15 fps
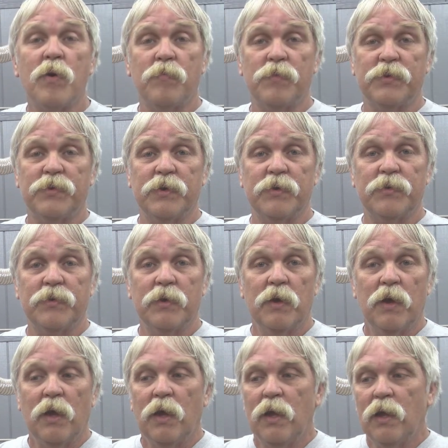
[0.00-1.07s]
purposes,
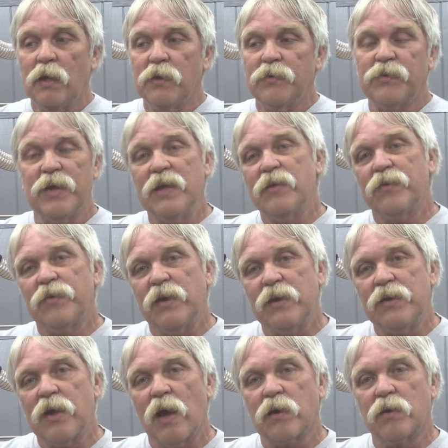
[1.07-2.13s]

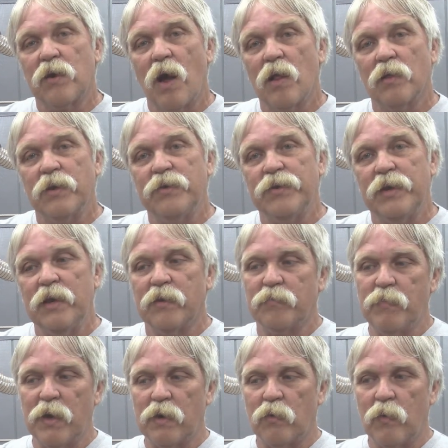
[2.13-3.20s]
CNC technology
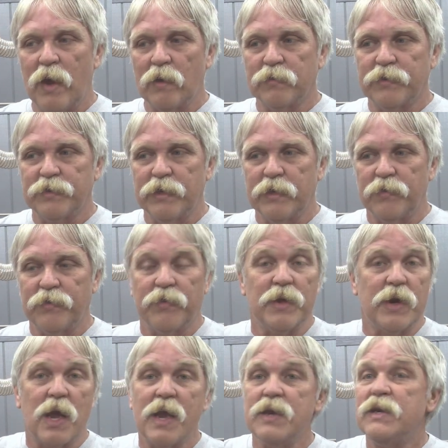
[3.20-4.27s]
has been around since
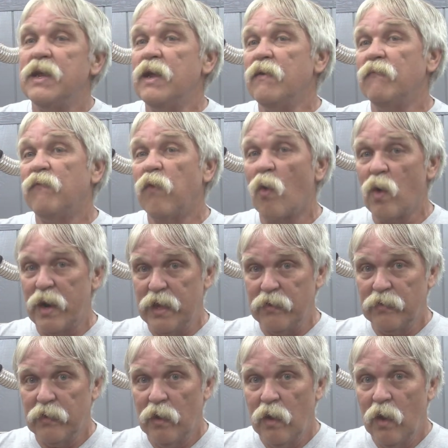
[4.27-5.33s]
the
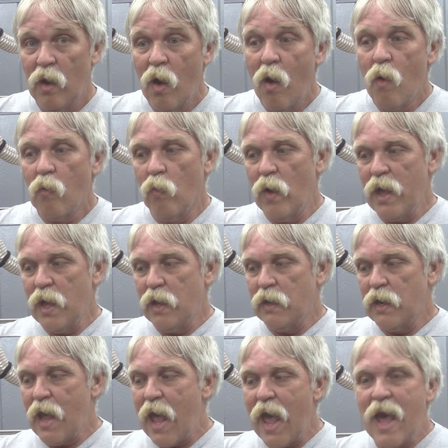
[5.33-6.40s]
1940s
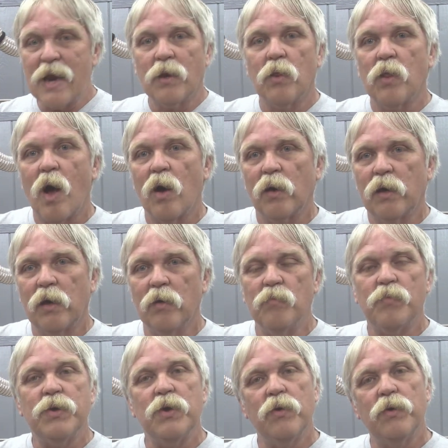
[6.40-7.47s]
when analog
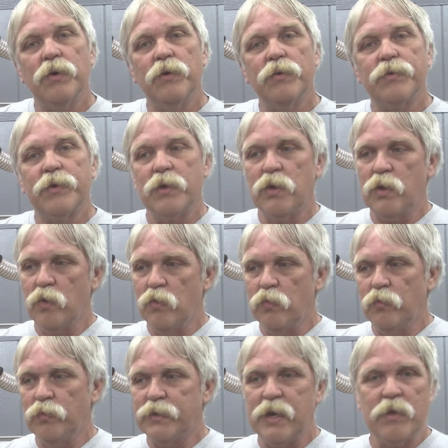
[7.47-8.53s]
computers
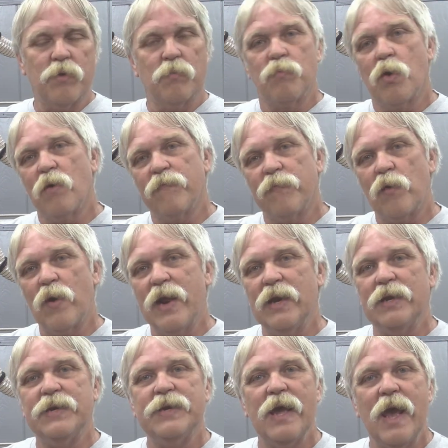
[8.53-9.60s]
used either
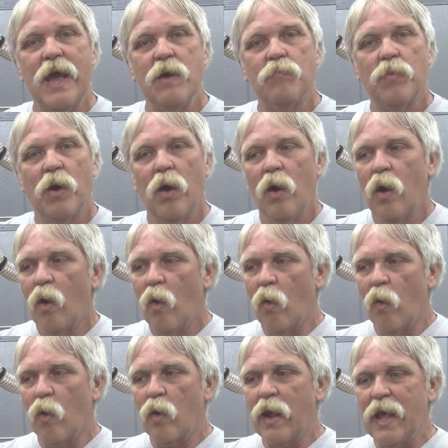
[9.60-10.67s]
perforated tape
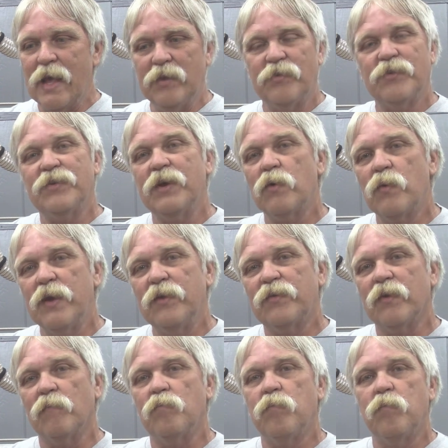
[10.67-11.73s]
or a
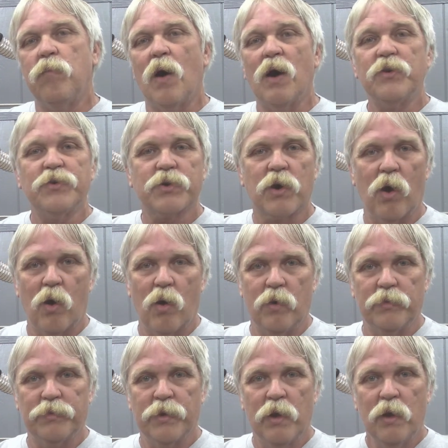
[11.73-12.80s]
series of punch
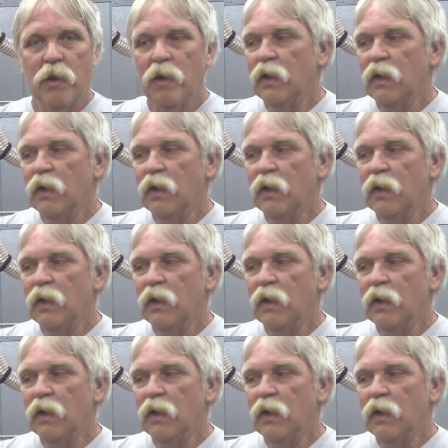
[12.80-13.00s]
cards